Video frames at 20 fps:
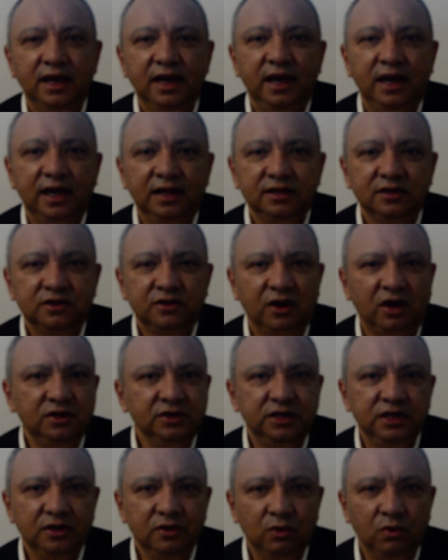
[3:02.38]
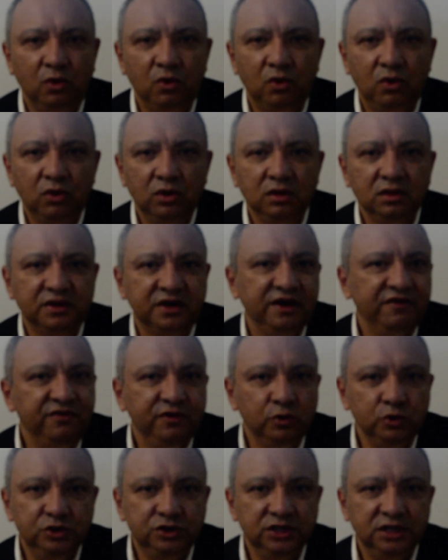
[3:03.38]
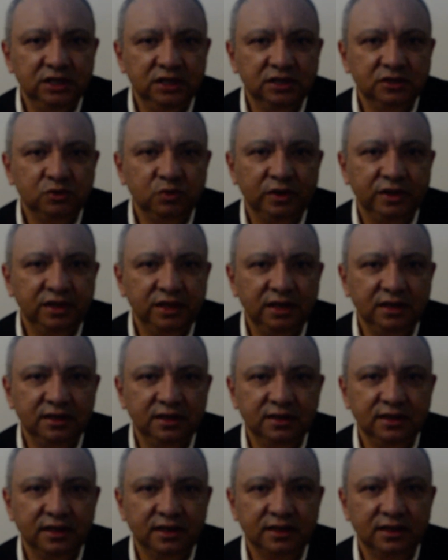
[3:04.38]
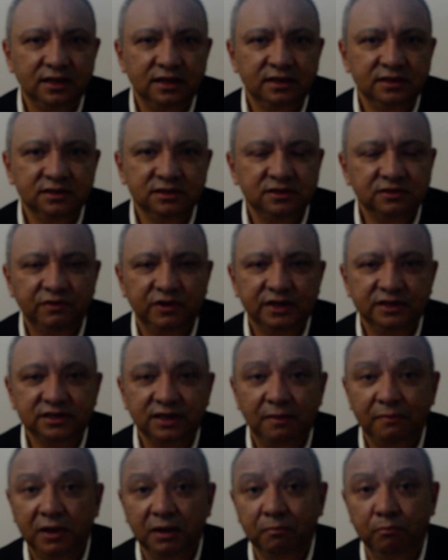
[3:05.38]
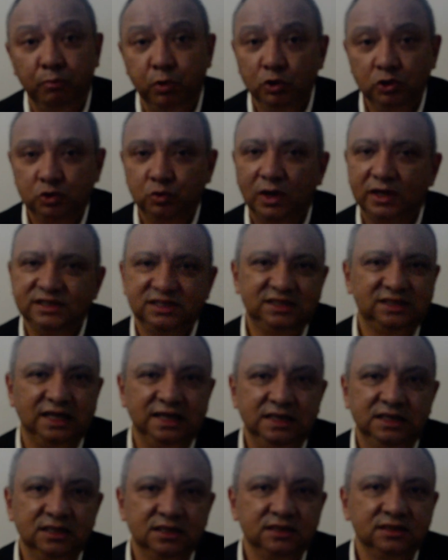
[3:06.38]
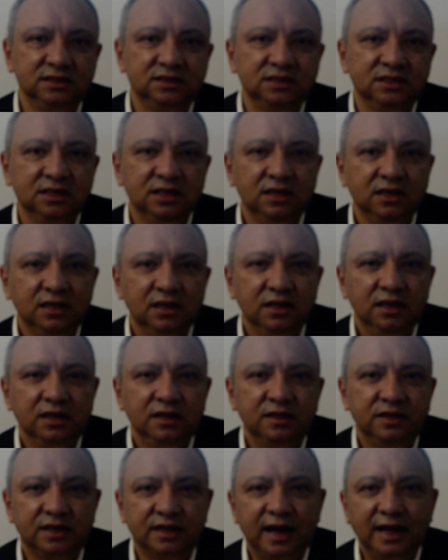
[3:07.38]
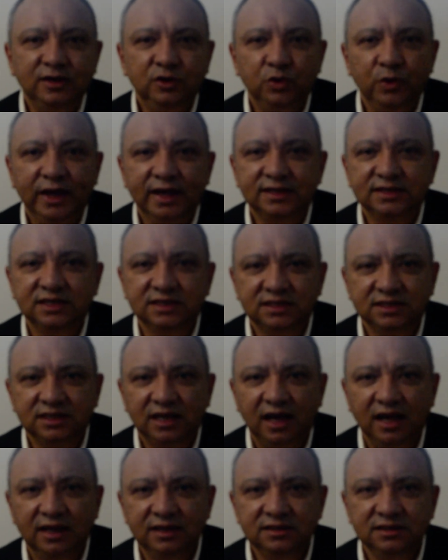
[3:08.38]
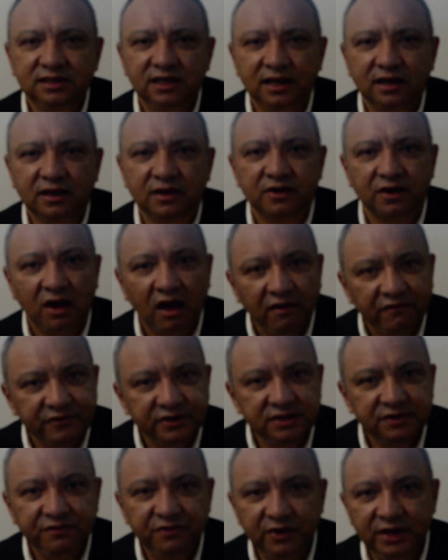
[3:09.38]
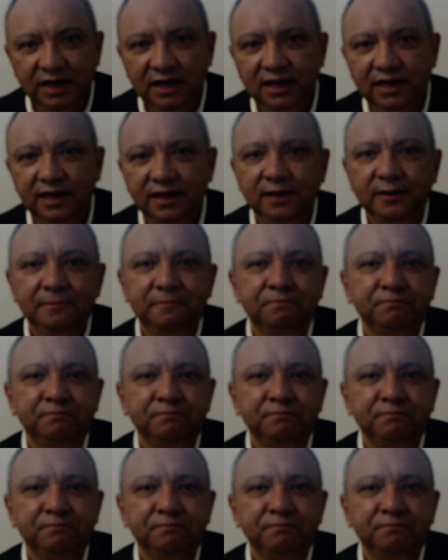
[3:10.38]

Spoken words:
and granting all refugees within the Netherlands, for example, bourgeois status, the right to exercise their crafts freely,